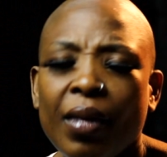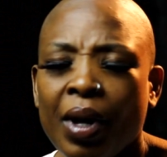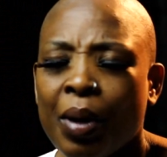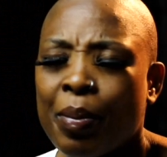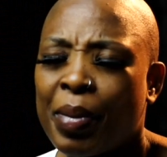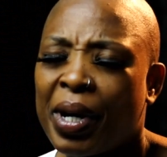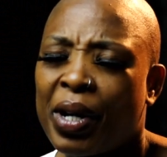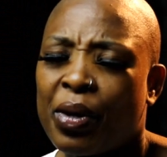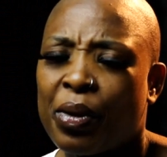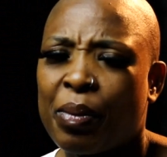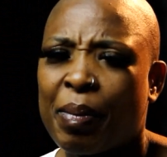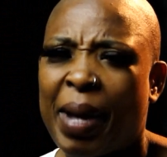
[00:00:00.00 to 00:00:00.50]

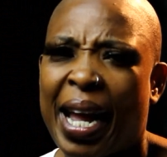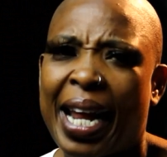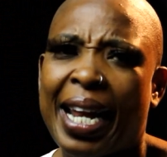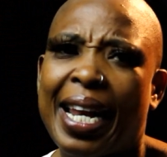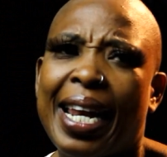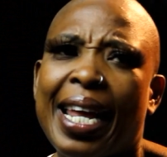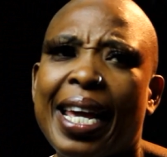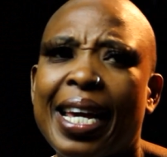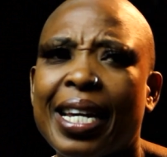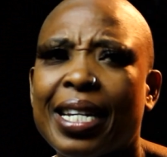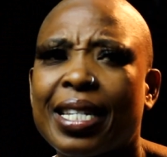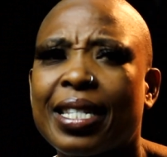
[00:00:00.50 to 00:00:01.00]
but on my
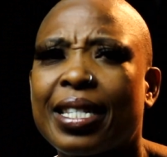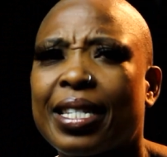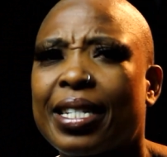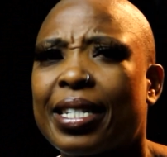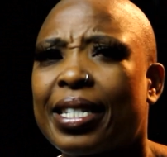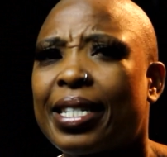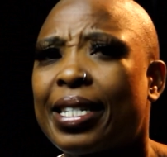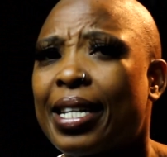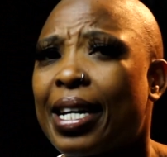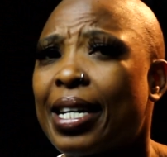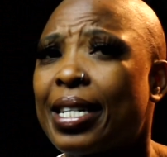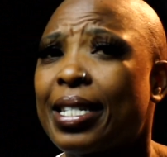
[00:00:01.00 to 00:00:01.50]
legs
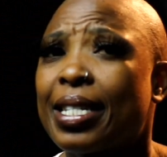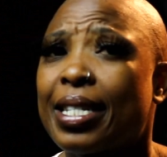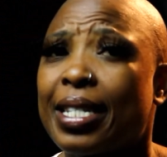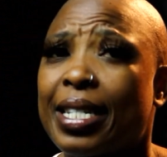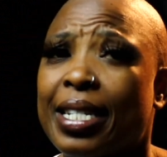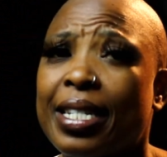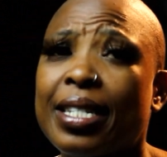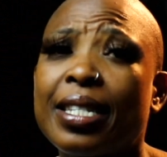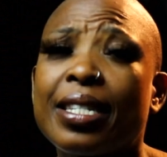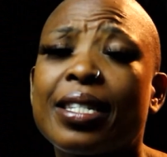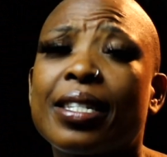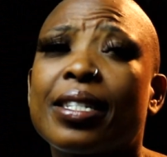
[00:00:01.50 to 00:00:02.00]
it does
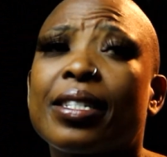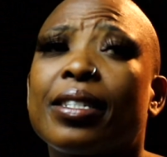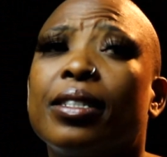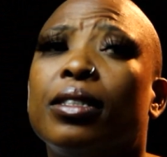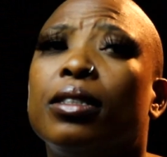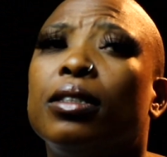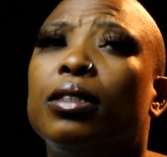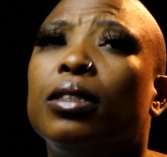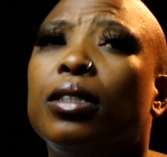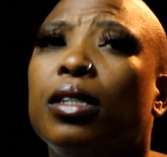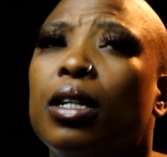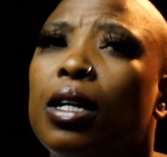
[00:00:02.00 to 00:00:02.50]
itch.
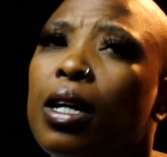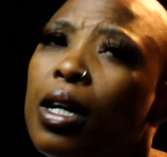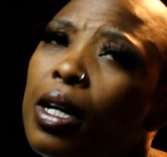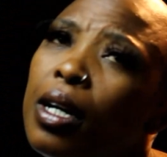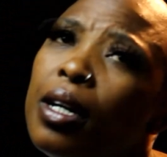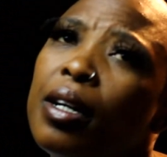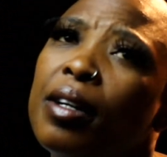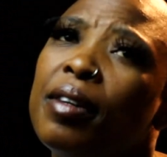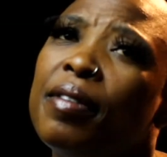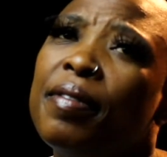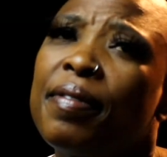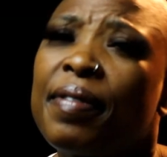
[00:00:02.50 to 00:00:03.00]

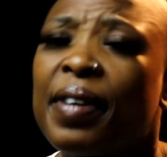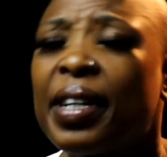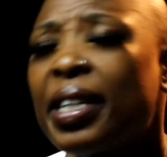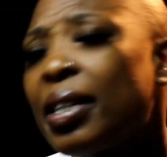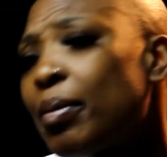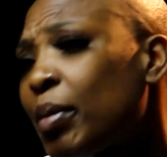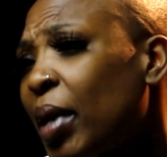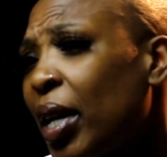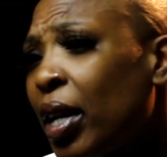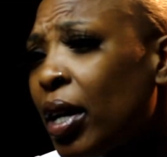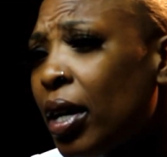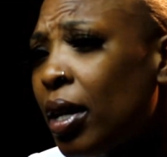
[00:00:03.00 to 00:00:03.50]
funny,
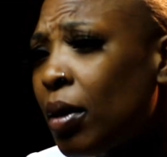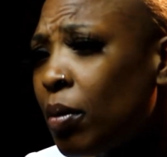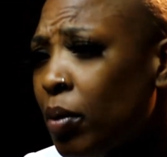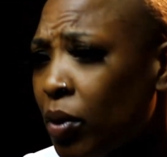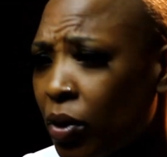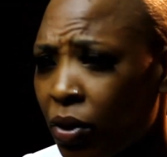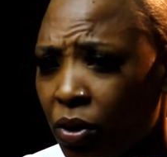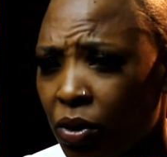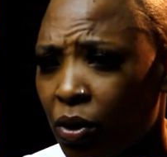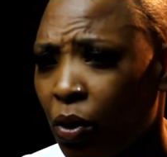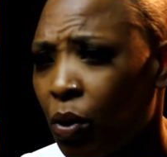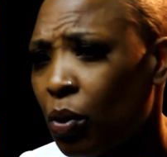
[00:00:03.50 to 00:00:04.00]
my
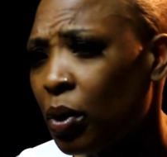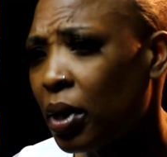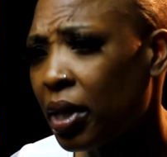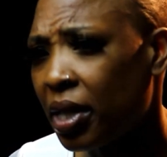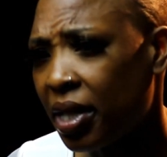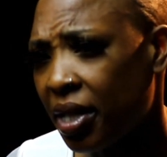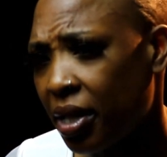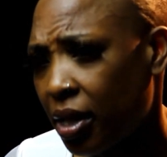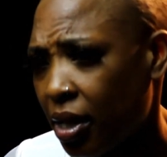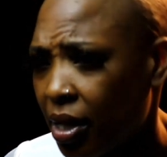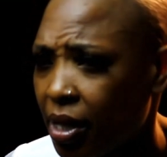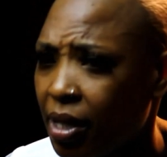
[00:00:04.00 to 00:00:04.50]
elbows don't
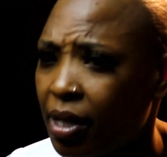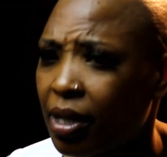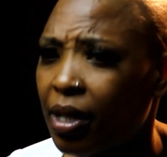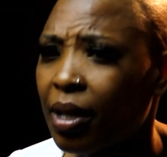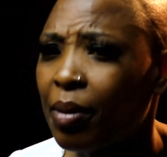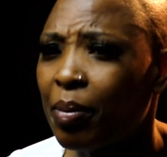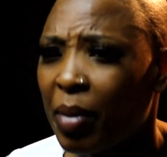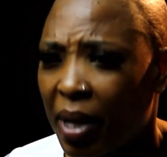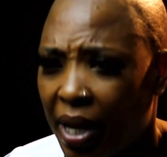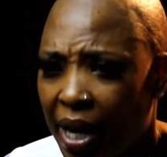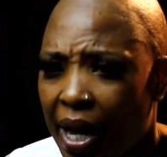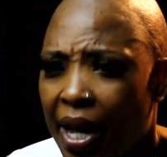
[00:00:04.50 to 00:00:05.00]
itch,
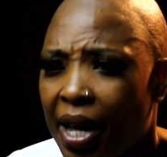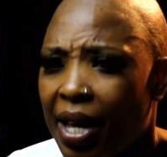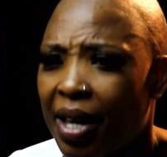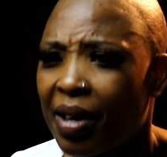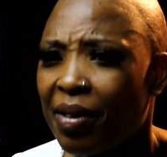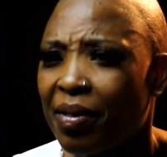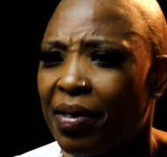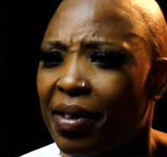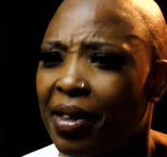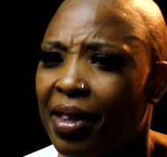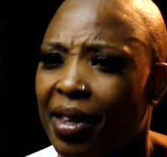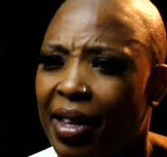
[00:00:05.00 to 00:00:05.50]
but I
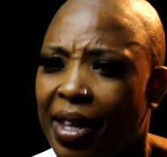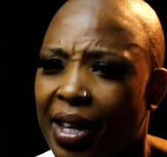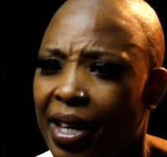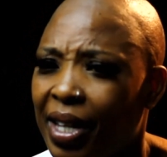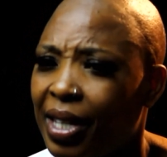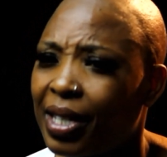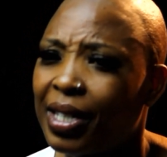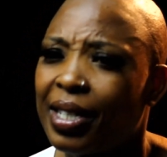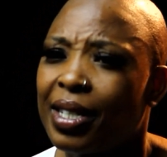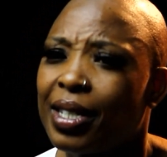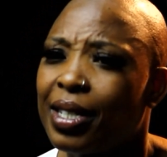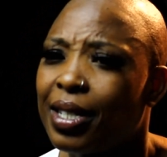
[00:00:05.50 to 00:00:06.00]
have it there,
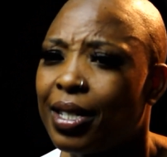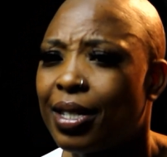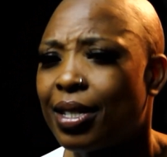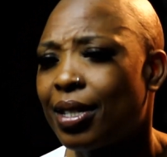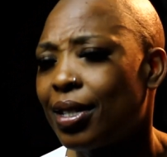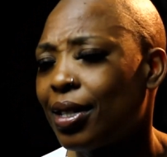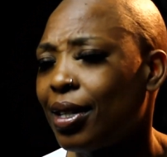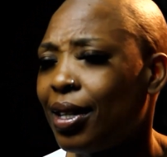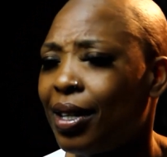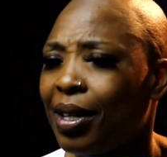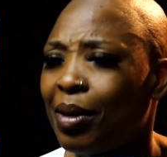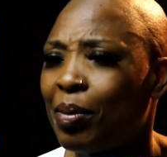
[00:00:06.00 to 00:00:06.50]
and it's
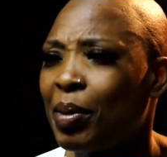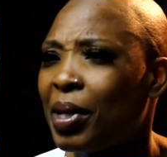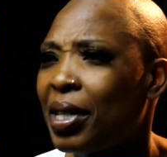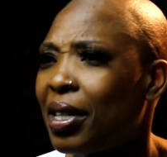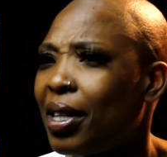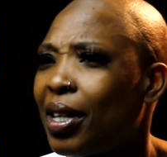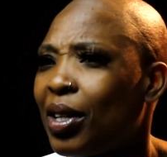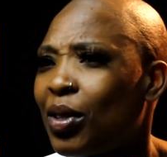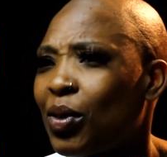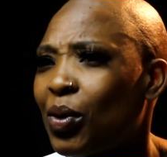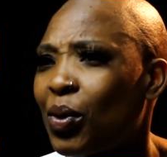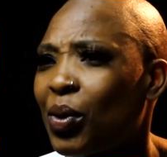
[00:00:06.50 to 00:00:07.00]
but
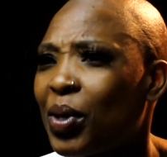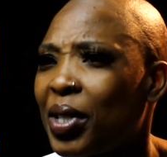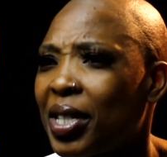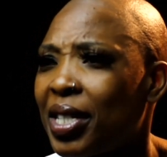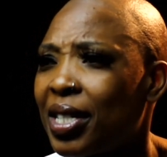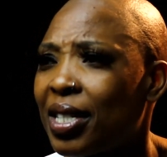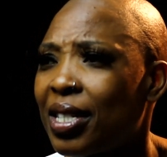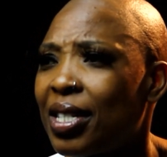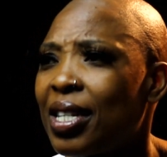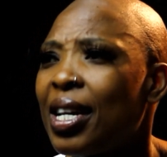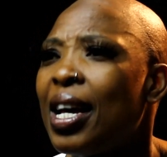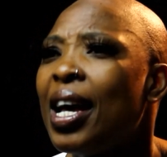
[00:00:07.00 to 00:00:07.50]
they don't
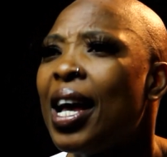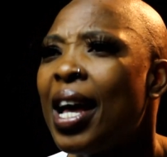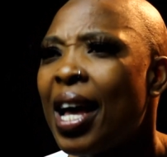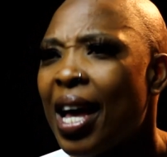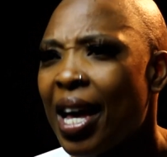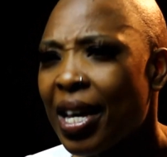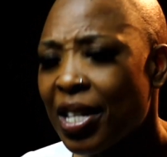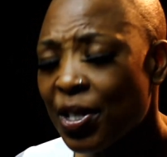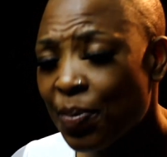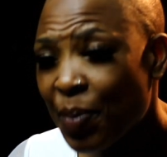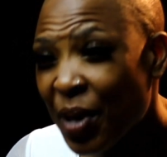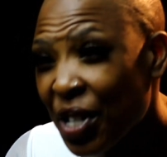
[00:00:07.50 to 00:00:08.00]
itch.
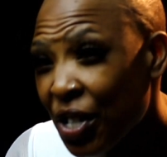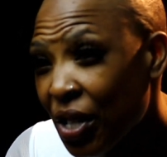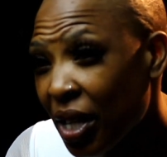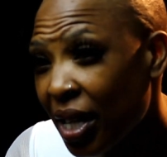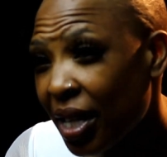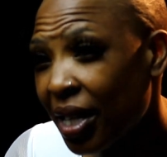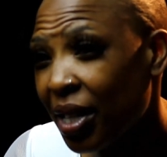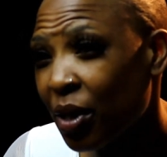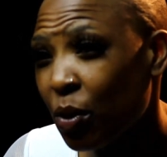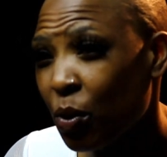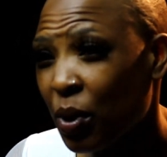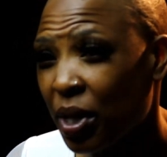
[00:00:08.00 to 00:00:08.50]

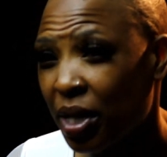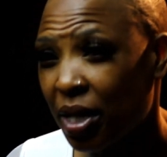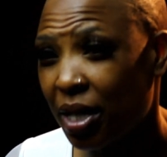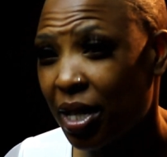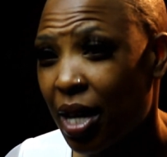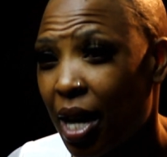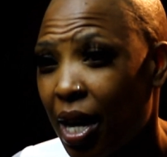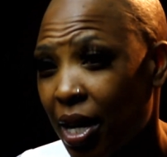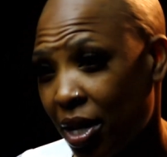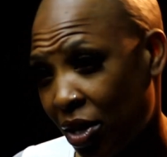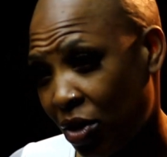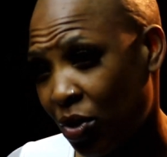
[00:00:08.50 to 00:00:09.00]
Especially in winter,
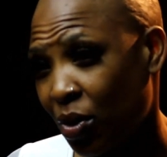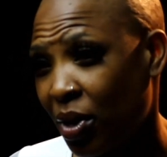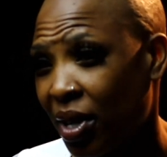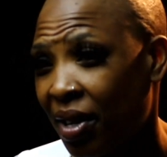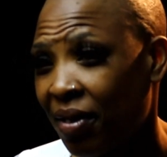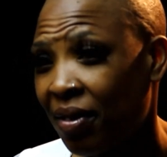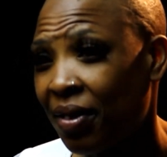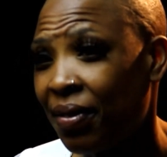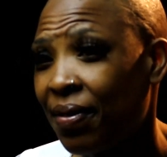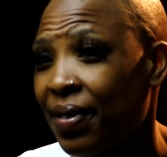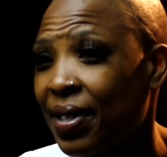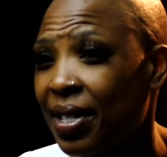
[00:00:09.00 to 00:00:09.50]
I should
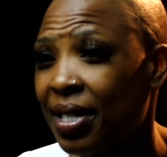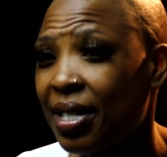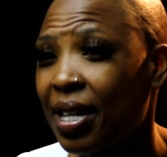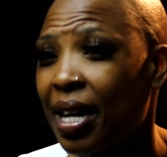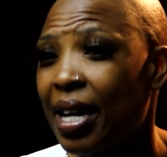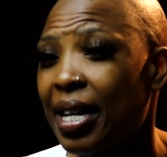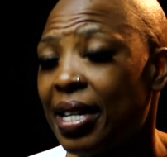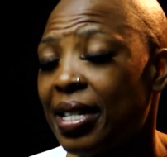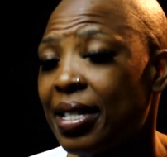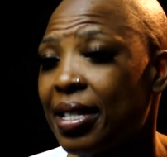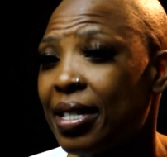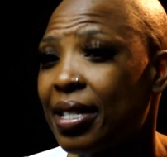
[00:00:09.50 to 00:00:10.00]

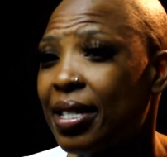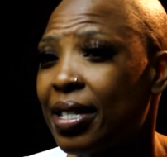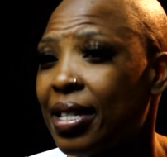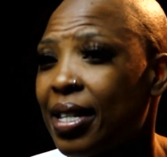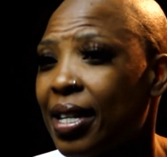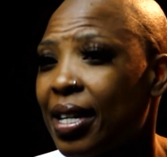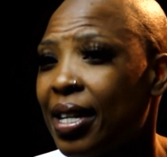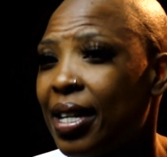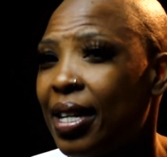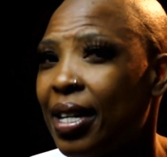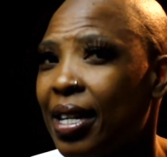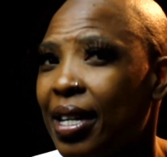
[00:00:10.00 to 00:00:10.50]
emphasize.
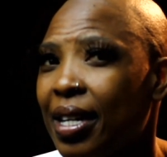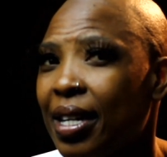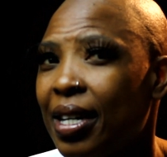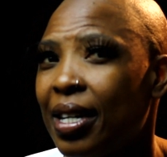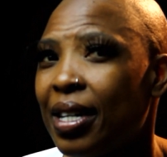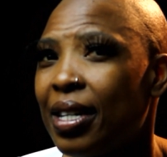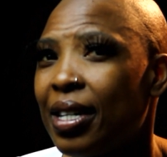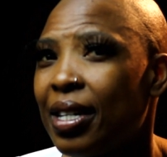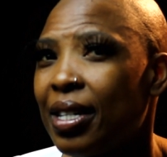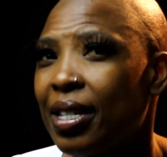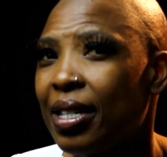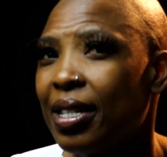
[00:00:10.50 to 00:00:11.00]

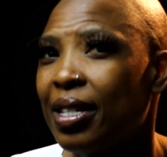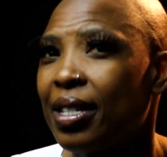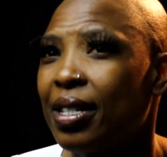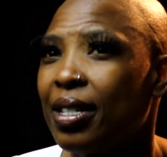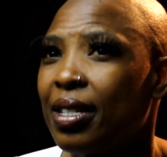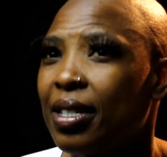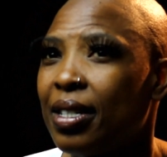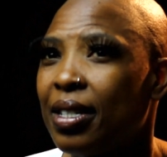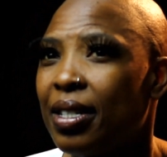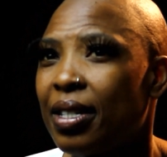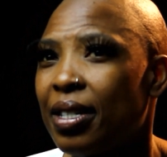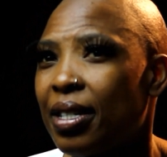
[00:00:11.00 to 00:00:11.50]

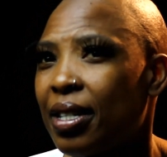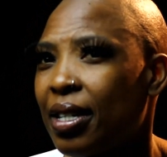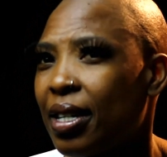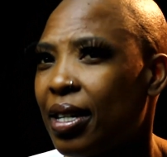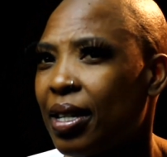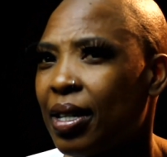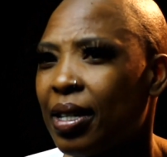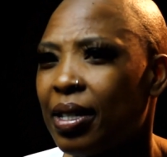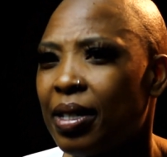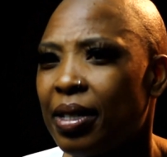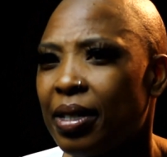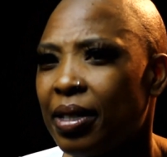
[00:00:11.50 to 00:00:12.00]

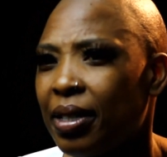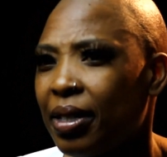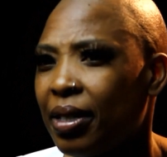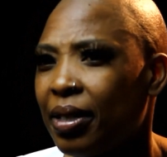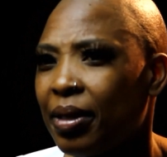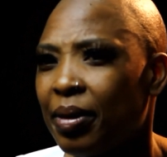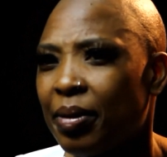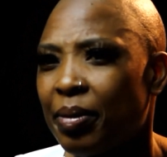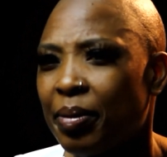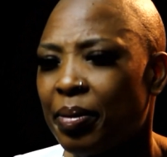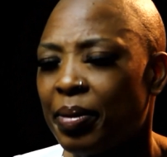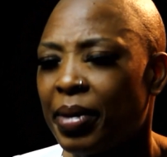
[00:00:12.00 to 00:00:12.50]
Yeah,
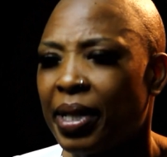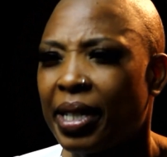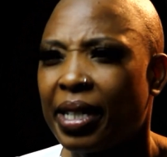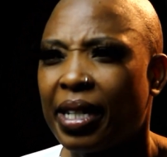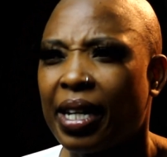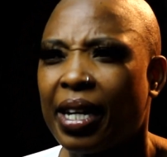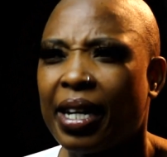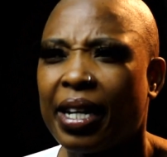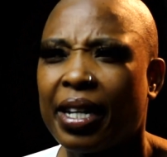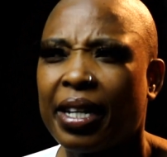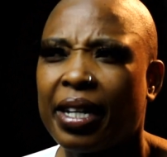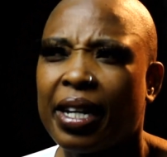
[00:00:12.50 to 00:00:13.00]
but
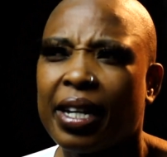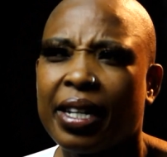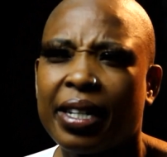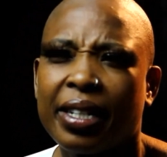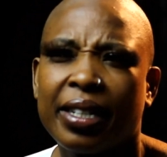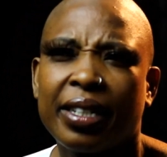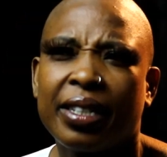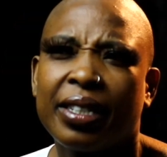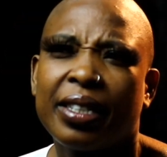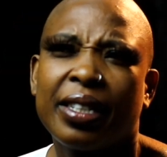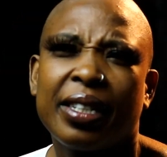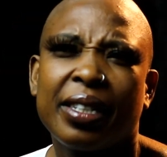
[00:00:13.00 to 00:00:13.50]

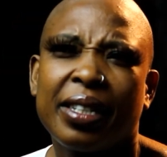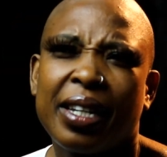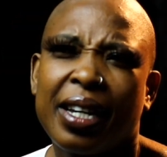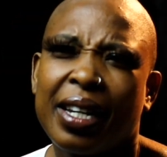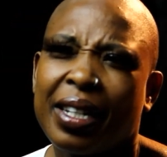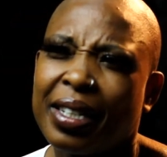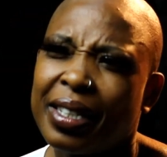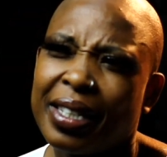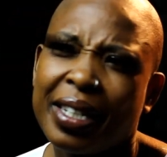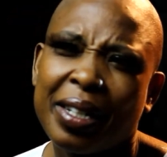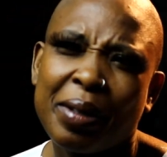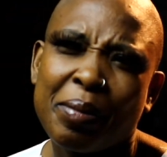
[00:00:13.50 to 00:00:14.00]
I
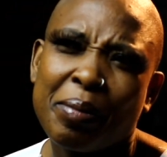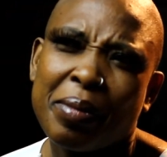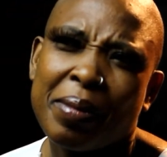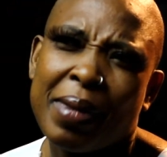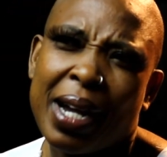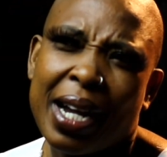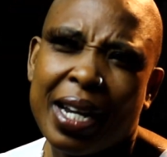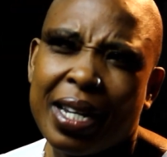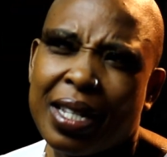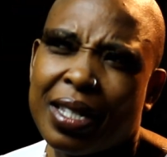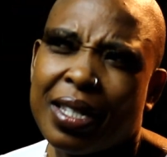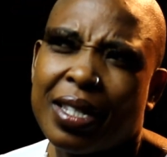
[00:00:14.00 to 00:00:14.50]
think
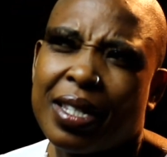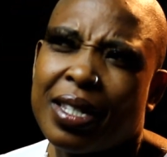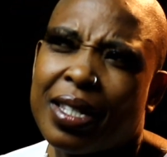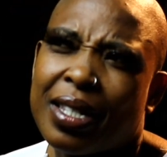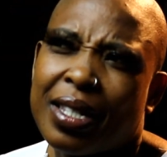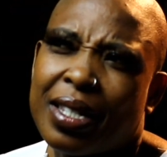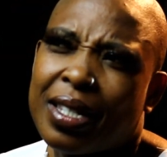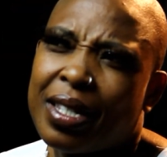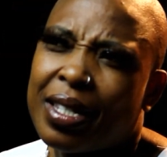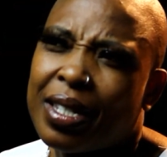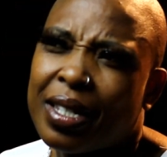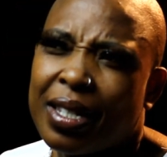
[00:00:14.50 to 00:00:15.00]
mine
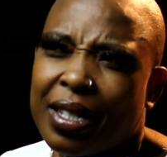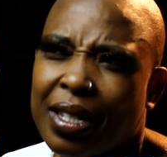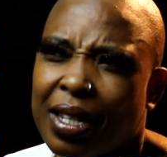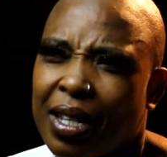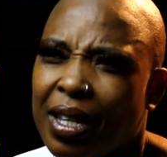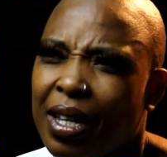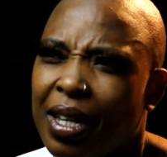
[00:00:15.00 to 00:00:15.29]
is